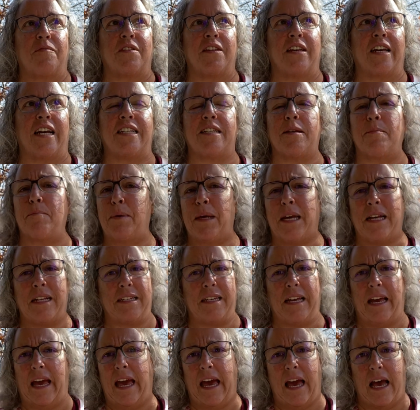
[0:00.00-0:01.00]
It's a big
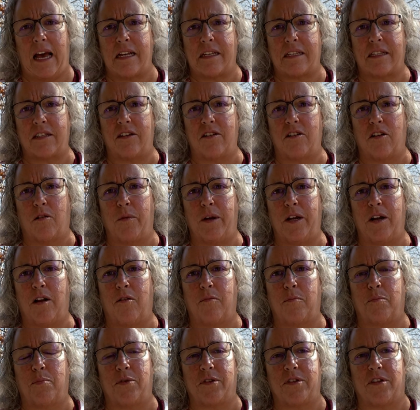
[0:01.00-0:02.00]
task. We
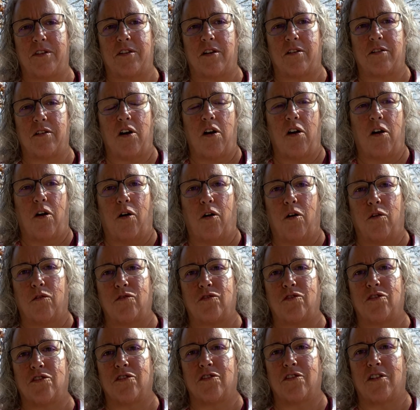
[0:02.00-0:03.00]
don't put the whole
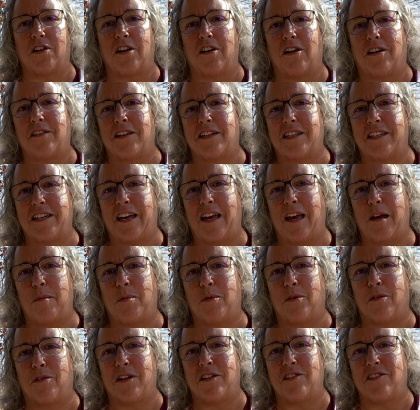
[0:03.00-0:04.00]
turkey on the
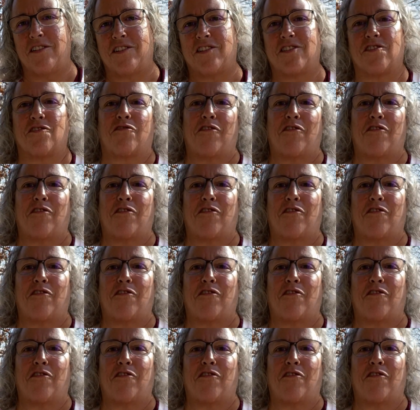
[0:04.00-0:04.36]
table and just